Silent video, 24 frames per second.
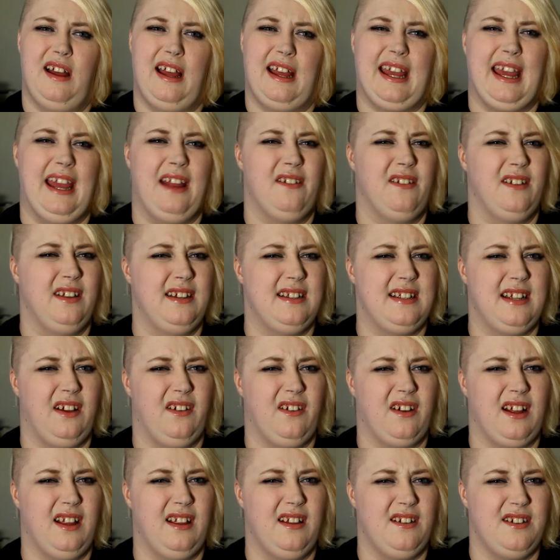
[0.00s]
I can't really
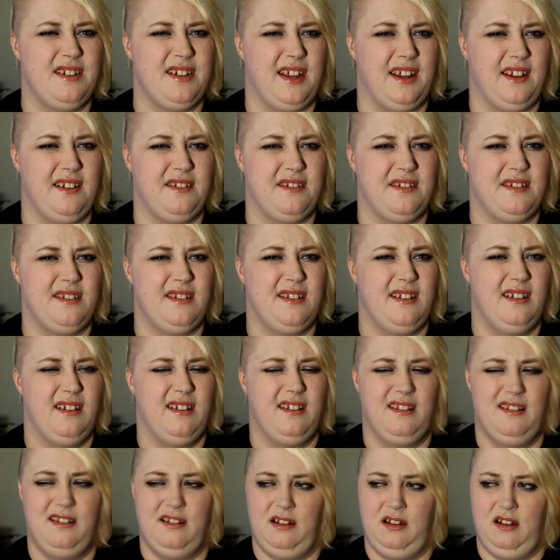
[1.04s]
tell what colors you used.
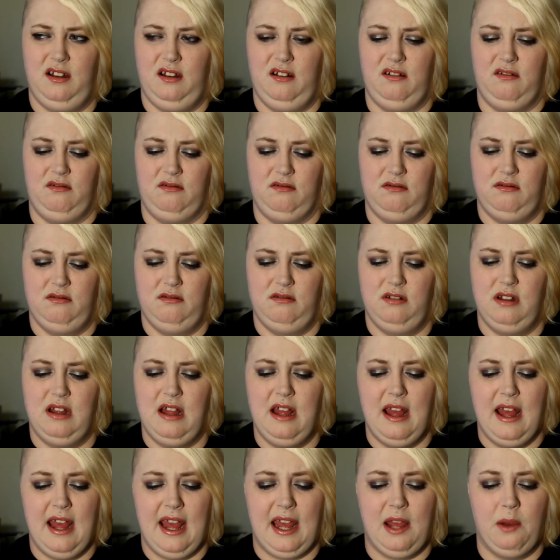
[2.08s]
Oh.
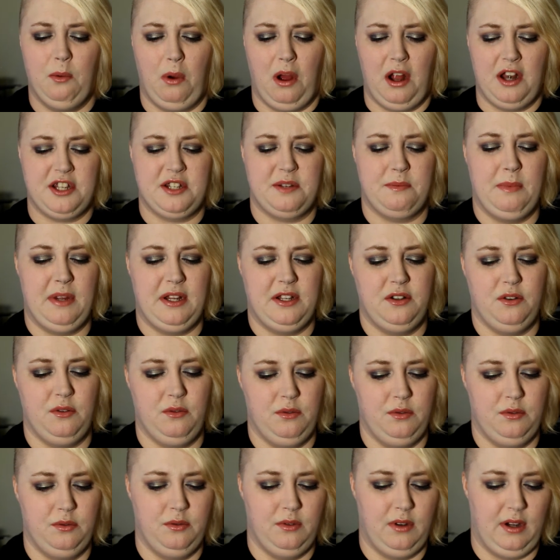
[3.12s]
He watched me
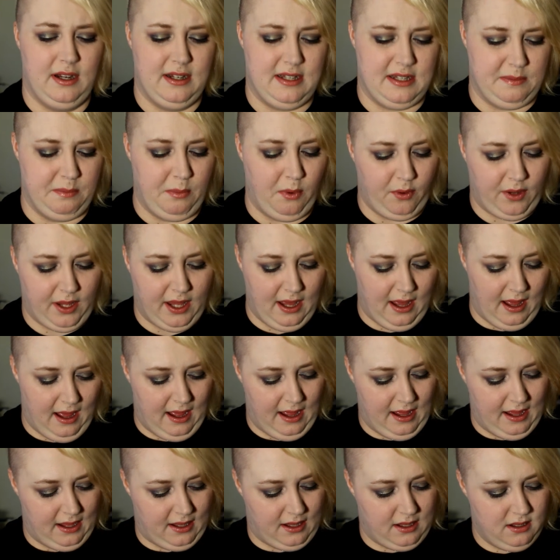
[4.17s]
do a smoky
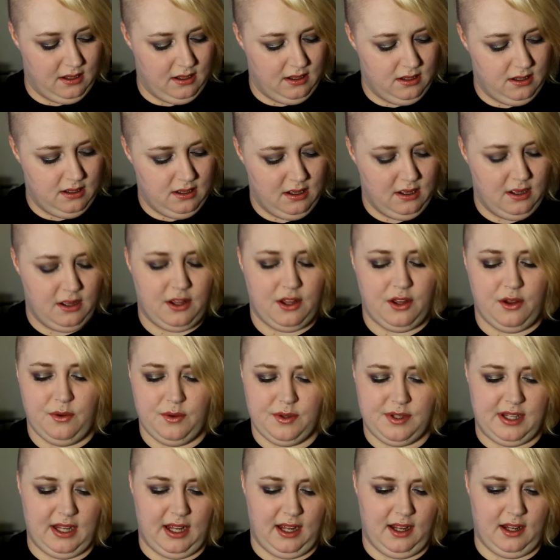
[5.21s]
eye
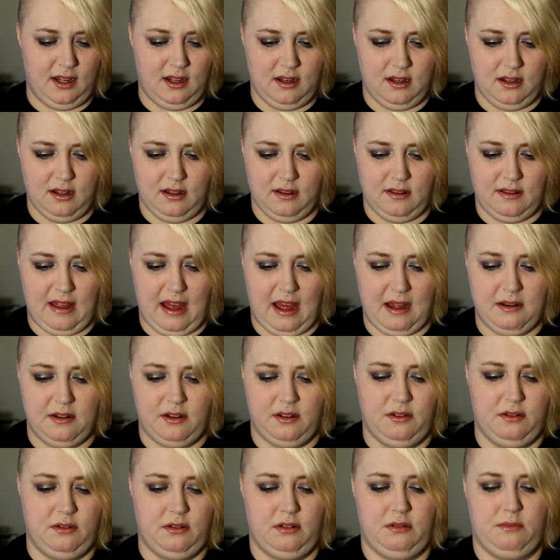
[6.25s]
using
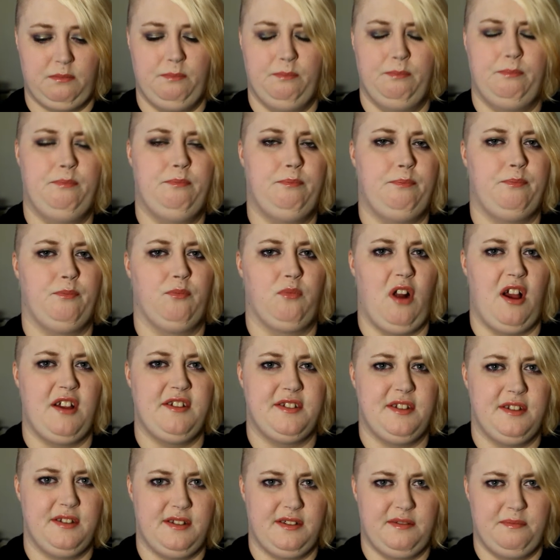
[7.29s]
that
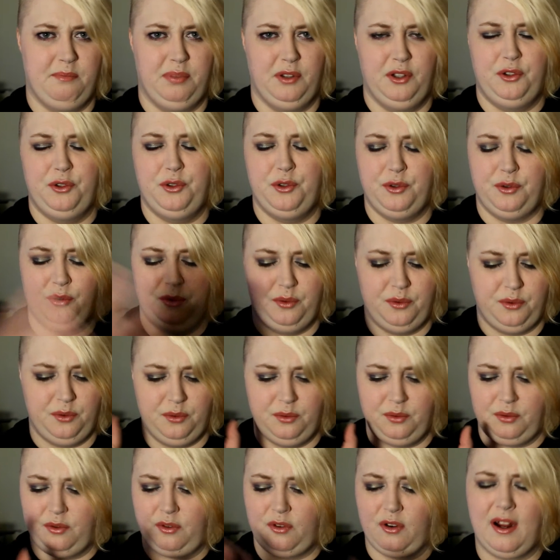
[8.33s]
rust
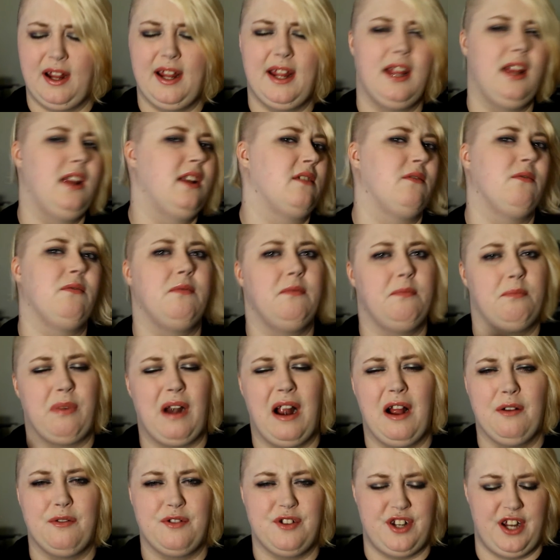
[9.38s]
blue, green,
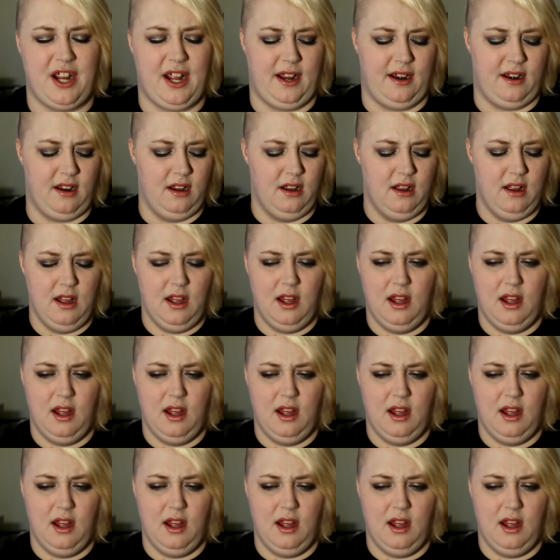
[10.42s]
brown shade.